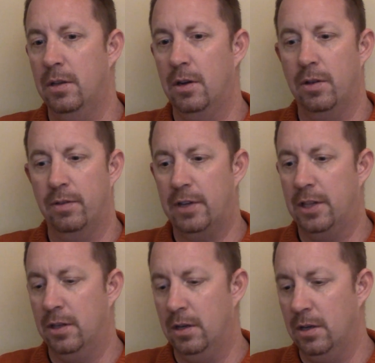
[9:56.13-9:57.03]
you know, they've
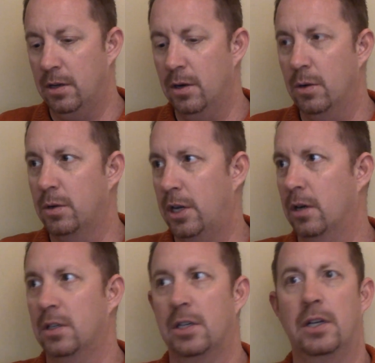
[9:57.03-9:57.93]
got the no
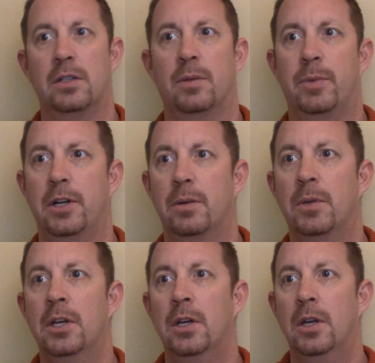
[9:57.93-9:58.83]
carry signs up on
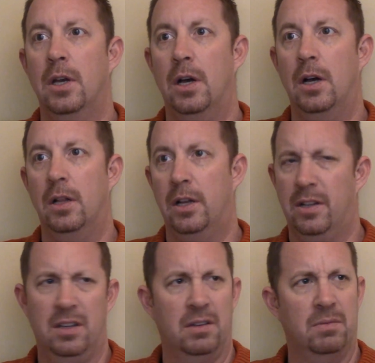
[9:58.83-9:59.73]
them. A lot
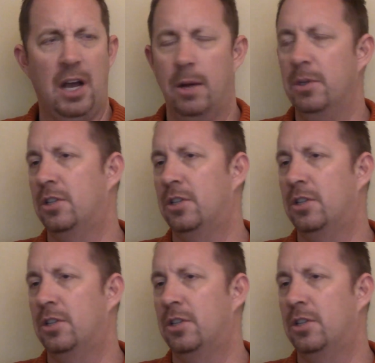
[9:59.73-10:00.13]
of the hobby